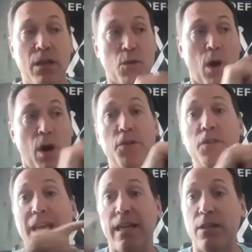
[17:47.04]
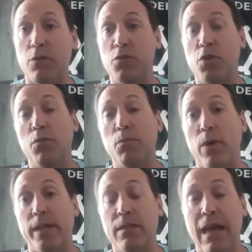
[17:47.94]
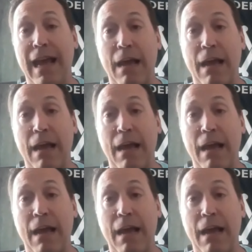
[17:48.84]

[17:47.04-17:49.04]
So understanding those choke points